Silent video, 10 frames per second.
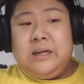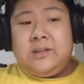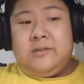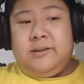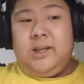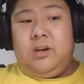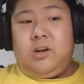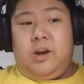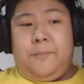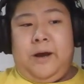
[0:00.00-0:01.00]
So I think
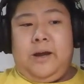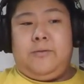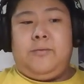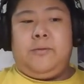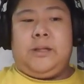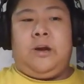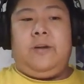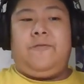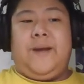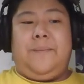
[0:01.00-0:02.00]
Ogerpon with the
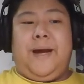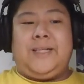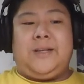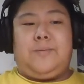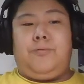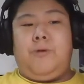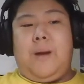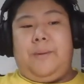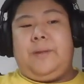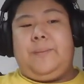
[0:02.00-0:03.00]
Heartflame Mask is
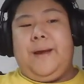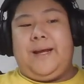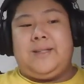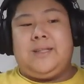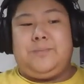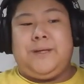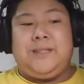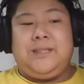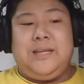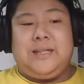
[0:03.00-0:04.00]
probably best,
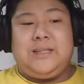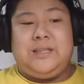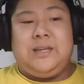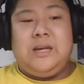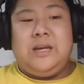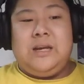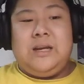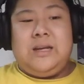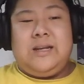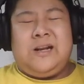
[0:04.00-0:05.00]
especially since
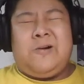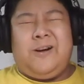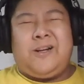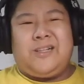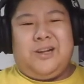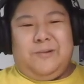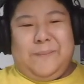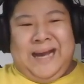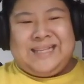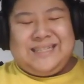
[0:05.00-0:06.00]
the Cornerstone
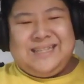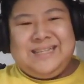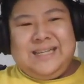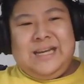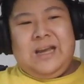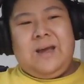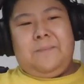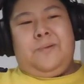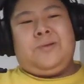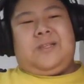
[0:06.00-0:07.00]
Mask
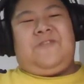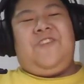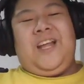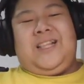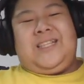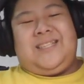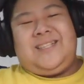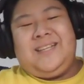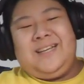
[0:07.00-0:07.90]
boosts defense